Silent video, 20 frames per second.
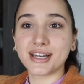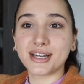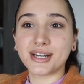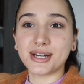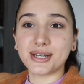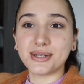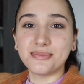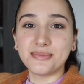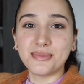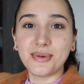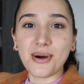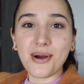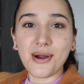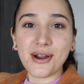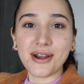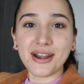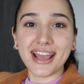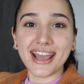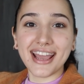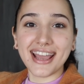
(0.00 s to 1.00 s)
Good
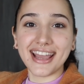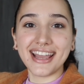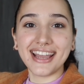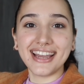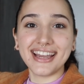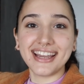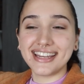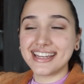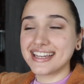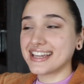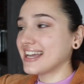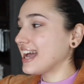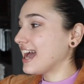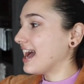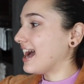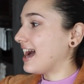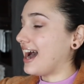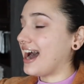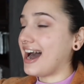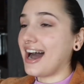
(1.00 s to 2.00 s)
morning!
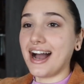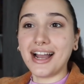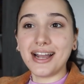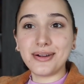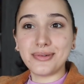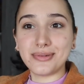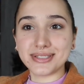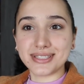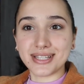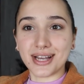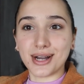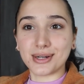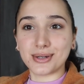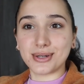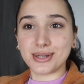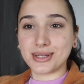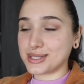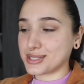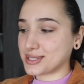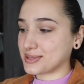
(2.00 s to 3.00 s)
I was
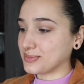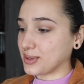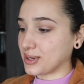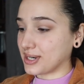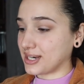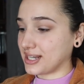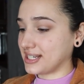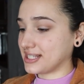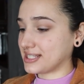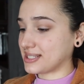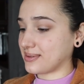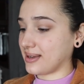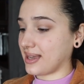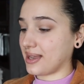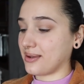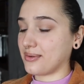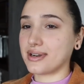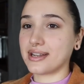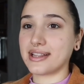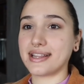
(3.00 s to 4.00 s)
hungry this morning, so I
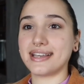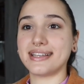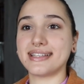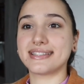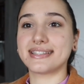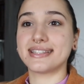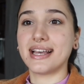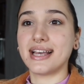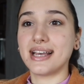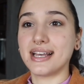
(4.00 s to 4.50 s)
ate one of these